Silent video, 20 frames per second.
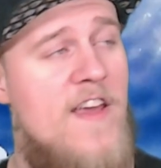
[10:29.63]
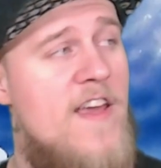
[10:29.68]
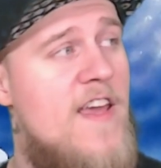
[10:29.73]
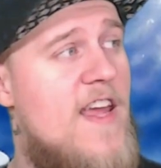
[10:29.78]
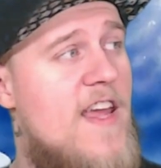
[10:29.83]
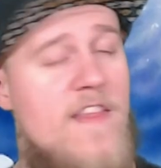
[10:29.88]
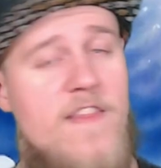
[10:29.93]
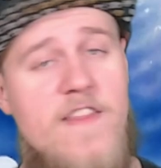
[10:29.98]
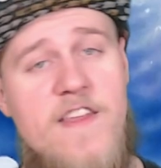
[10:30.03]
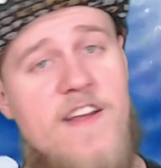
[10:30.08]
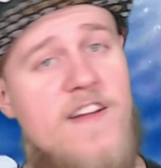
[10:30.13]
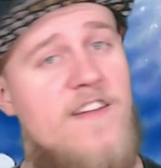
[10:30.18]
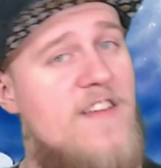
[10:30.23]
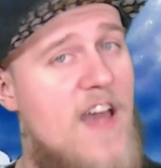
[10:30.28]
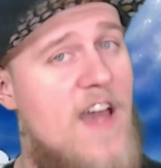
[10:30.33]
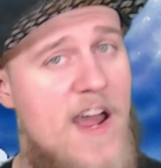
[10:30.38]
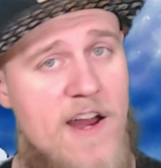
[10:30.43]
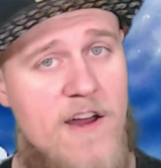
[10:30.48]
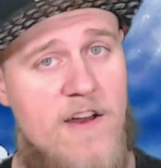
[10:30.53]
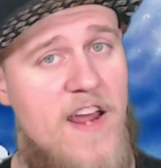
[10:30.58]
in the
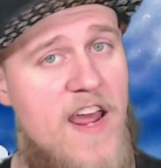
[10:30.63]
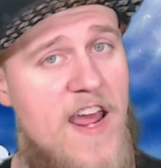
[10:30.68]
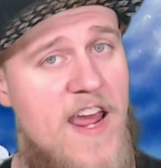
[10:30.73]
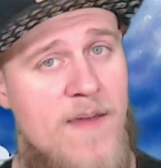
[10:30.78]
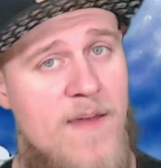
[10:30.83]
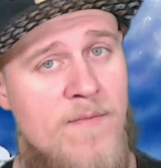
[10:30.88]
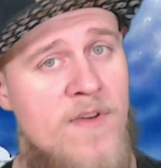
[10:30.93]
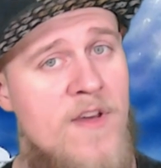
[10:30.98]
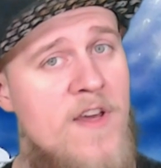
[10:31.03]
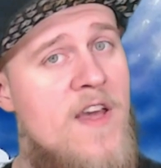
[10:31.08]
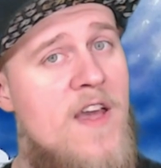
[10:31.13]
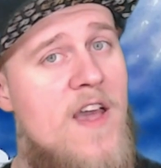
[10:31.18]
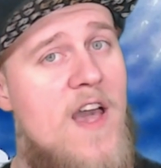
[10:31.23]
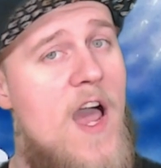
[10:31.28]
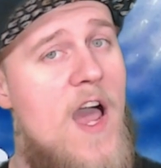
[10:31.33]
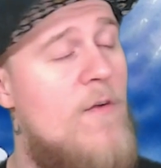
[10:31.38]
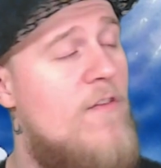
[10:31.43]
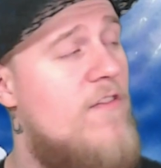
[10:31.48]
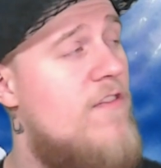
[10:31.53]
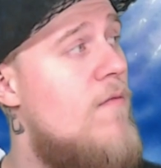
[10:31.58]
entire game.
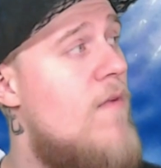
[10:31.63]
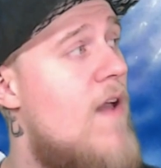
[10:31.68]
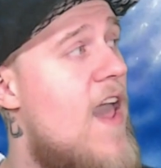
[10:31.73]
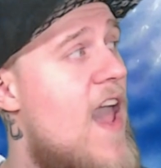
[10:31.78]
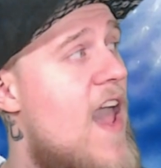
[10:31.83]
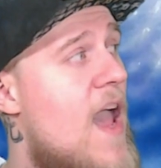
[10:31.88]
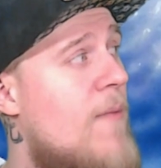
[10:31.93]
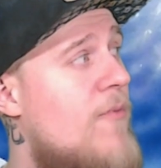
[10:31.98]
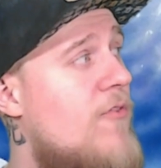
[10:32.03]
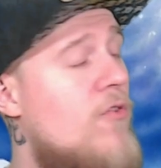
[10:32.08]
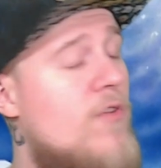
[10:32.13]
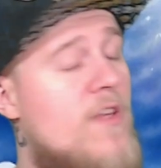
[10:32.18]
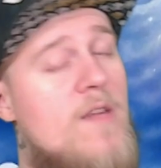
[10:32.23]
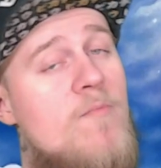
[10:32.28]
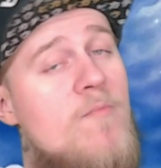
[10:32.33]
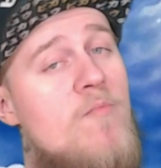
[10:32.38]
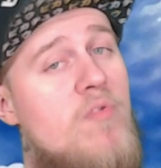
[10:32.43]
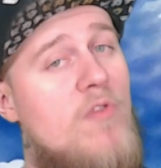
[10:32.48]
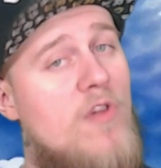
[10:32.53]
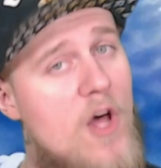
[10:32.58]
I was absolutely
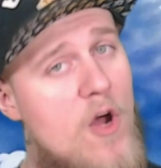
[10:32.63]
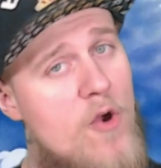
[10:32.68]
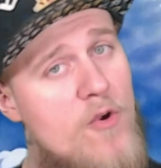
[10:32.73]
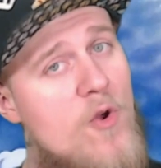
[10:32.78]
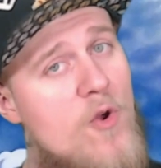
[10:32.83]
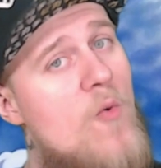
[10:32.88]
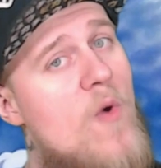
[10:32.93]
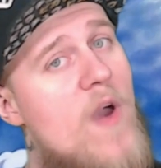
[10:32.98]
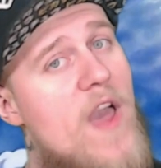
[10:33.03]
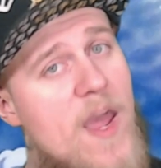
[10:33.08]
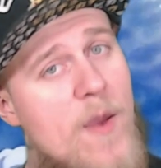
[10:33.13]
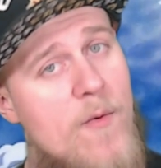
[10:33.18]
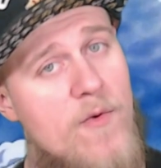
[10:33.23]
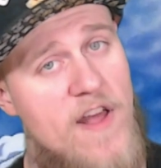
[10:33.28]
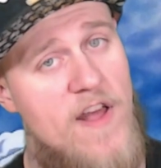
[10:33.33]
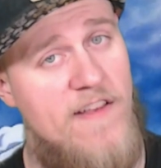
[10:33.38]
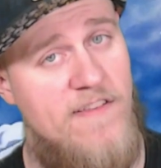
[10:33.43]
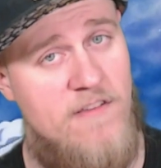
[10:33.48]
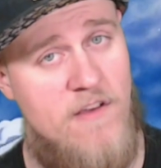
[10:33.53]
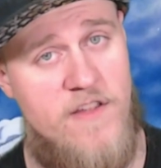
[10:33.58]
blown away when
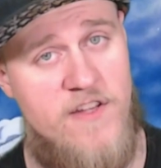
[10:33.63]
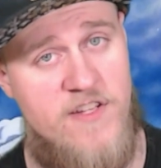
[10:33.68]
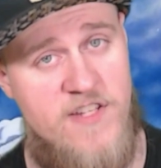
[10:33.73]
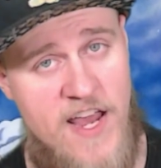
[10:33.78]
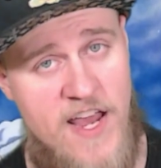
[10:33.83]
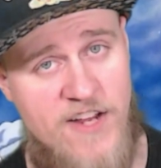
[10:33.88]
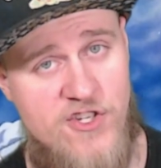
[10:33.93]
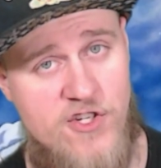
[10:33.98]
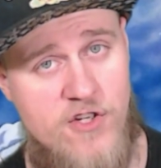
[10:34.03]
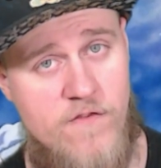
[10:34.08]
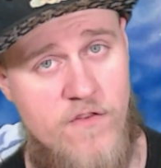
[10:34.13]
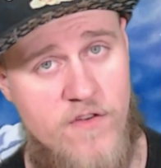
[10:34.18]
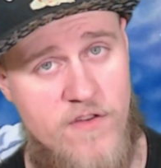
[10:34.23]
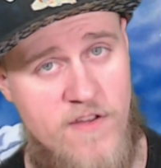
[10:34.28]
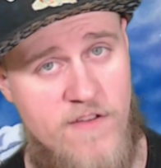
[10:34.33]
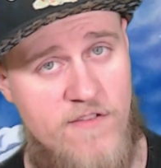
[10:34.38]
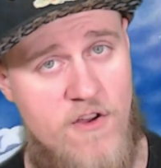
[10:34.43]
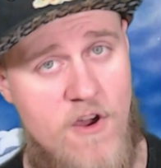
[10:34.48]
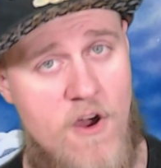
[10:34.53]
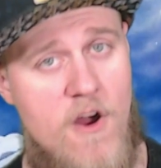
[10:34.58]
I saw the texture for
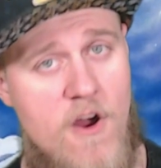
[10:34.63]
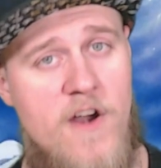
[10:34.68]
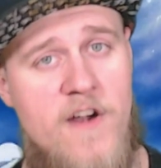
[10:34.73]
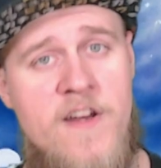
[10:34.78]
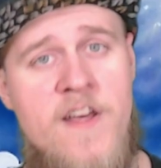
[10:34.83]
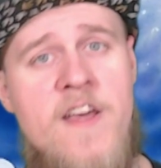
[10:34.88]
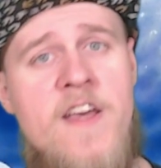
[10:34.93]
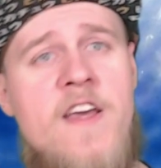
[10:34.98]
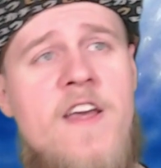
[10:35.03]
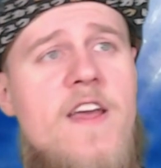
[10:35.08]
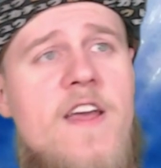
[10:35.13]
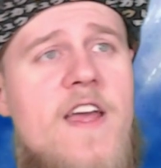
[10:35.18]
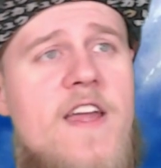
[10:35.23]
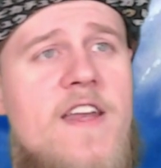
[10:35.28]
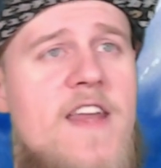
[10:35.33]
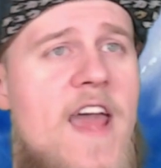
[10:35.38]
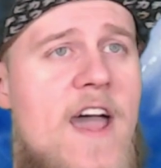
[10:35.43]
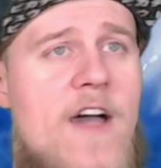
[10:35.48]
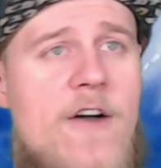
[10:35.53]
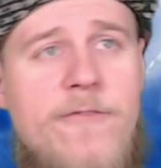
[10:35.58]
this card. And
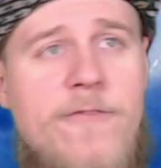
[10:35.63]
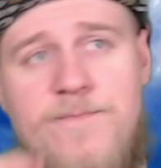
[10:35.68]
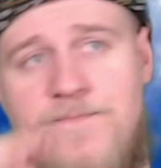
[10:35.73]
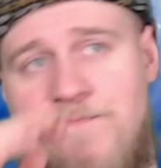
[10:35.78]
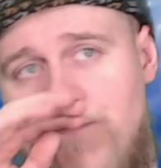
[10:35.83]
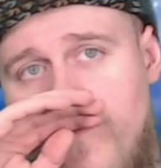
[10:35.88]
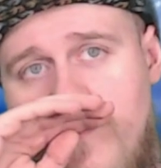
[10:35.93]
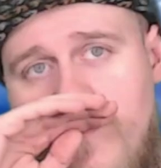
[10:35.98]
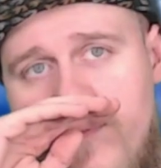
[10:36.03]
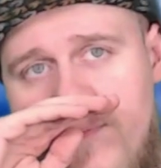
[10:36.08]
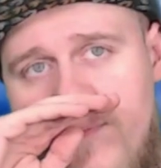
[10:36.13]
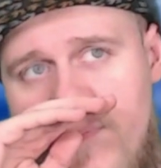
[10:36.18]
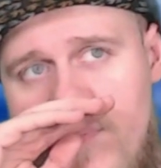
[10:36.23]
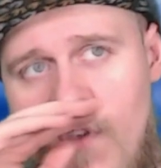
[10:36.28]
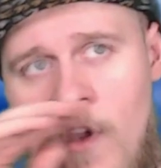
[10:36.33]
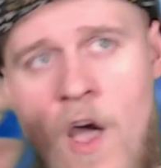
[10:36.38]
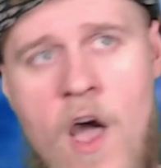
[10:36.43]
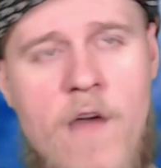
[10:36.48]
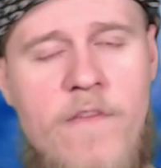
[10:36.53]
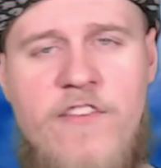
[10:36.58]
now,
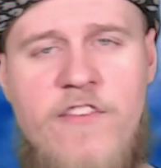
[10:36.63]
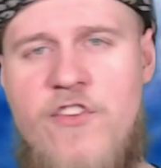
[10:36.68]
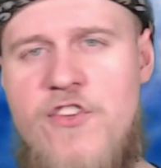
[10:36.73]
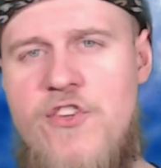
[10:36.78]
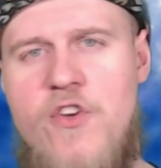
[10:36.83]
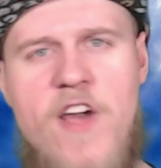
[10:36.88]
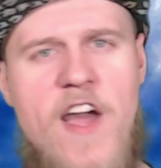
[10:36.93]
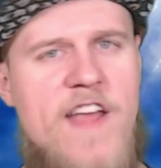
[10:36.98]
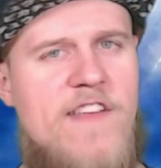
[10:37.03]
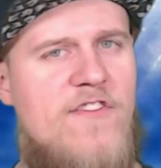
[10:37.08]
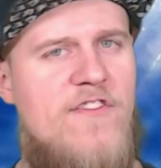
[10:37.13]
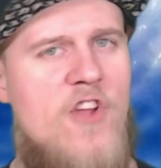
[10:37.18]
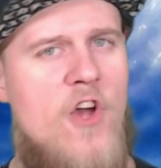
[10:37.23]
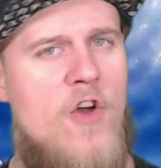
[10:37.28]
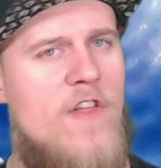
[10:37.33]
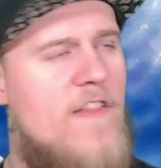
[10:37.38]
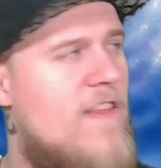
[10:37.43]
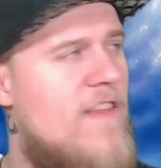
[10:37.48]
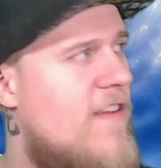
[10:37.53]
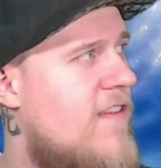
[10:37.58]
obviously, you guys know
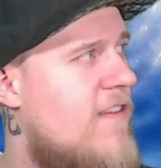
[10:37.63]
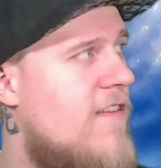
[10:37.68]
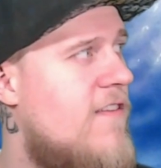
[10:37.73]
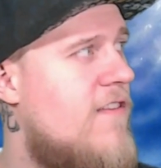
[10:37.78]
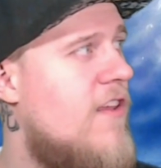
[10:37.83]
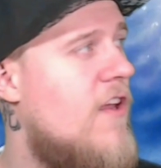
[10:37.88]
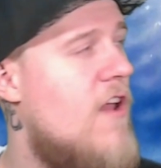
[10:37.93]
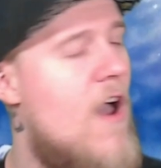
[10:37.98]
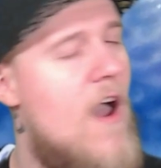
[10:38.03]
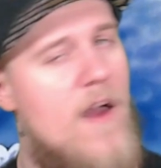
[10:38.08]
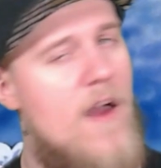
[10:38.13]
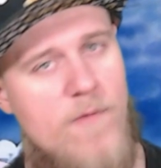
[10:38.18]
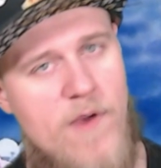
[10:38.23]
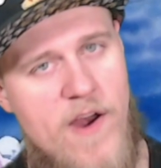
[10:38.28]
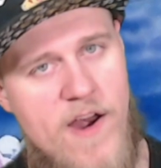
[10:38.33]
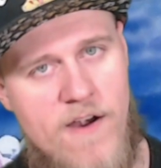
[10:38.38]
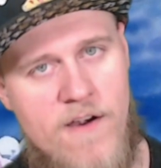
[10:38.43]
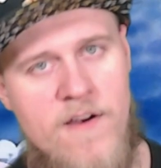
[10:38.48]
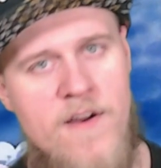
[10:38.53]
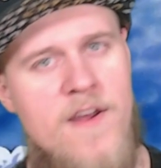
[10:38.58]
that this is the God
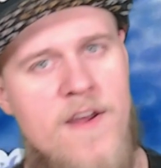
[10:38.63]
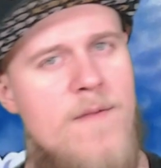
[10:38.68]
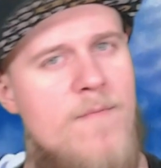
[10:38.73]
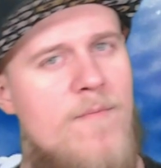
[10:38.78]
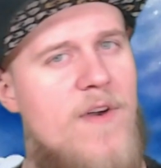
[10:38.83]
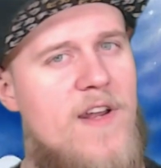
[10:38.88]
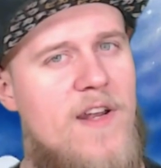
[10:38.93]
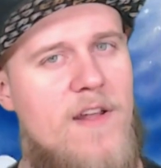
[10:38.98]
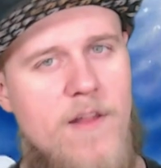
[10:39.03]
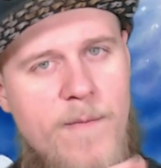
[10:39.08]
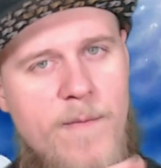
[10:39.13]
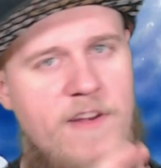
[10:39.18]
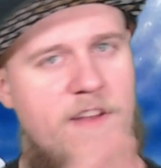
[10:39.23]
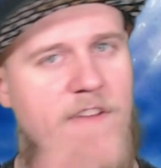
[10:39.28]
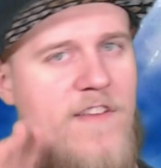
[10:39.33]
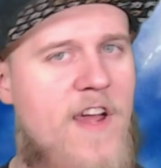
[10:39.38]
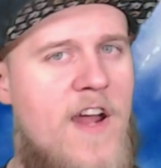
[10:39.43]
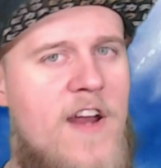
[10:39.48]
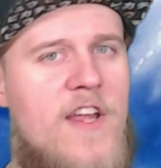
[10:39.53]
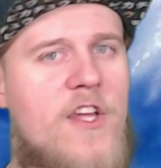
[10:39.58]
Rare. But let me
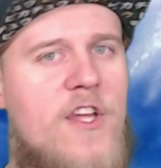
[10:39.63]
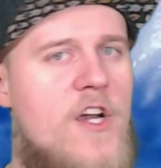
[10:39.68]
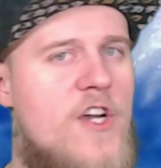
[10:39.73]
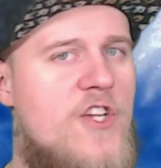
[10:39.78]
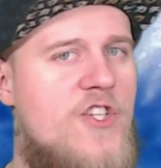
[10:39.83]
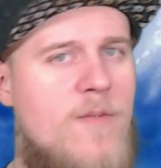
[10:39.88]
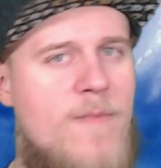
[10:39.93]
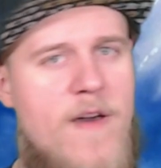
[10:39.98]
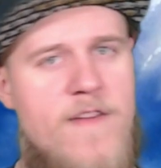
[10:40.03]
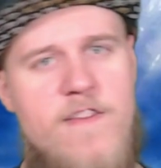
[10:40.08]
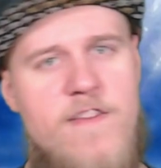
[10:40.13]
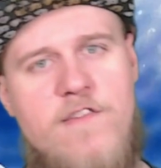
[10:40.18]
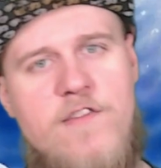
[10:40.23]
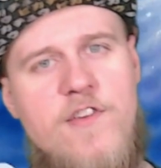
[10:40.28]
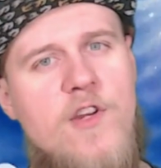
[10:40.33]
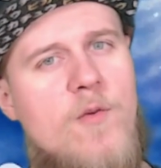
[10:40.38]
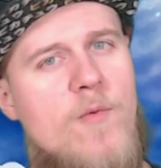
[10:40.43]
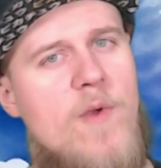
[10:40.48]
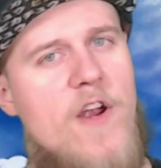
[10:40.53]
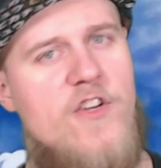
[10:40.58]
just kind of gush about the
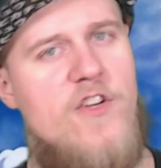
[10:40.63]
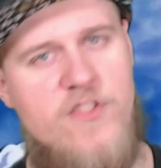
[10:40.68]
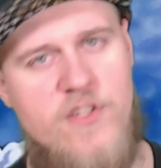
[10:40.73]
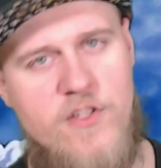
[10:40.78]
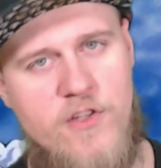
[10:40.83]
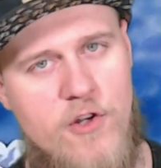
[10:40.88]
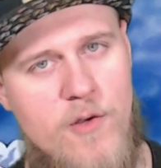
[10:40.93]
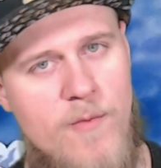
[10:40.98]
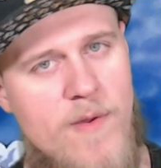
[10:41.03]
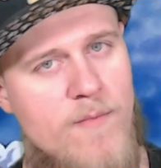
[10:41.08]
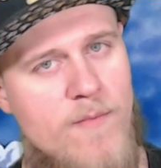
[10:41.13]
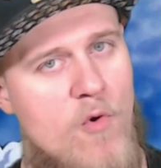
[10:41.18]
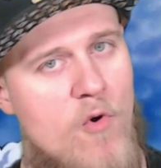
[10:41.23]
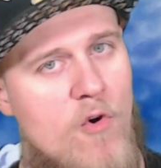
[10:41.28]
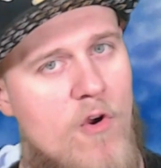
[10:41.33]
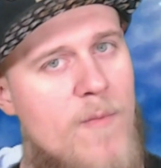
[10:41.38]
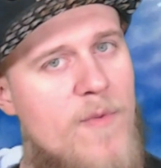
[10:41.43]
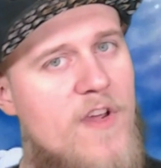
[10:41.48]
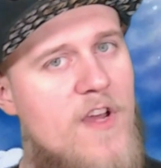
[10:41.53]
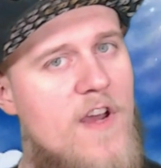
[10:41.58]
secret rare just a little bit
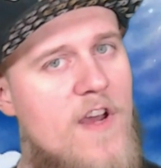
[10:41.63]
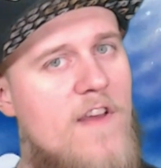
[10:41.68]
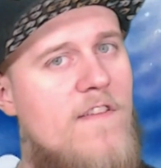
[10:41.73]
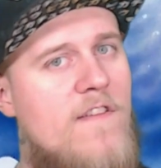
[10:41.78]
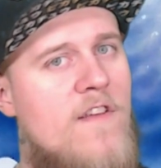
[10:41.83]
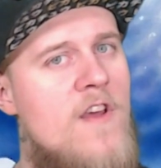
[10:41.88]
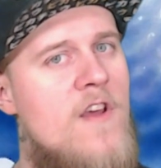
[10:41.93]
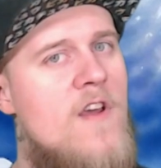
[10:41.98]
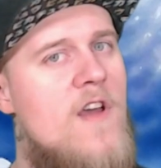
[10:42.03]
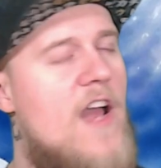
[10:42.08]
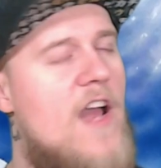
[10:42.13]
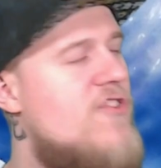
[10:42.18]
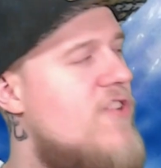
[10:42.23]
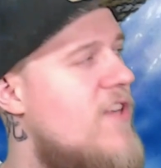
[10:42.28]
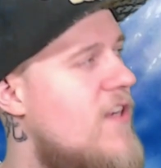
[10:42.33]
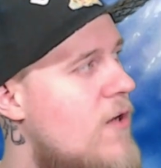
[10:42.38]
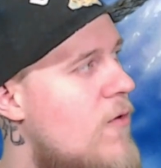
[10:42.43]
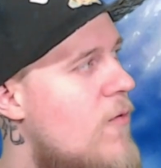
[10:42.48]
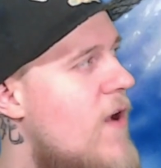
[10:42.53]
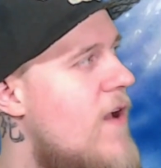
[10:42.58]
more. Because,
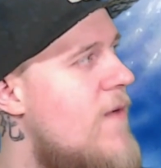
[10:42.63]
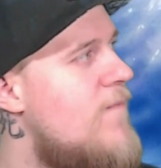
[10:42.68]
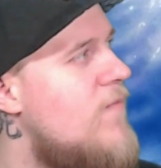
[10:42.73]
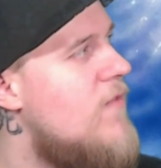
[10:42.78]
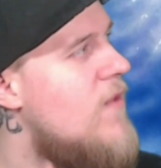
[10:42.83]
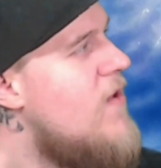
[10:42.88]
actually, you know what? Let